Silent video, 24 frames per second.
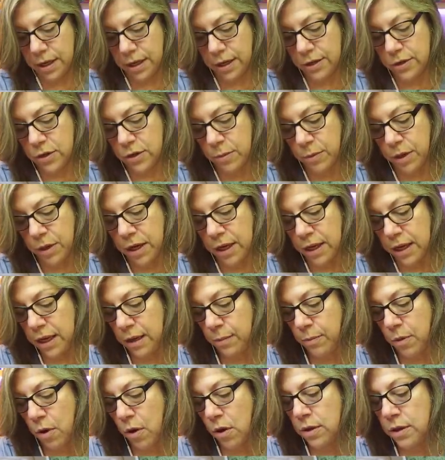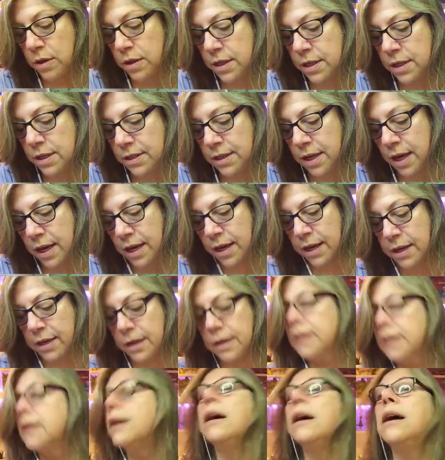So I'm going to keep all of the design
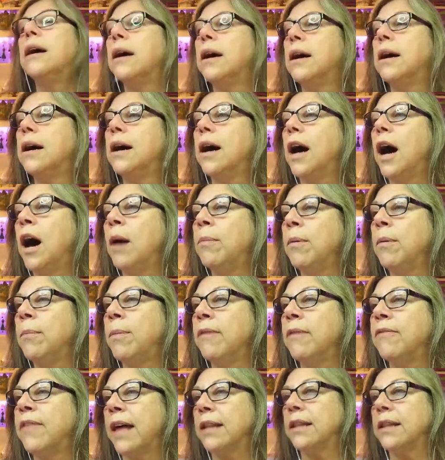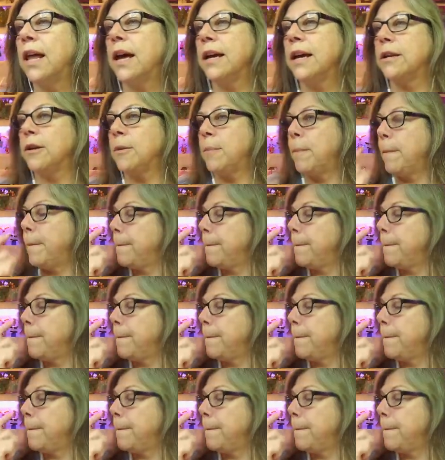up above that line.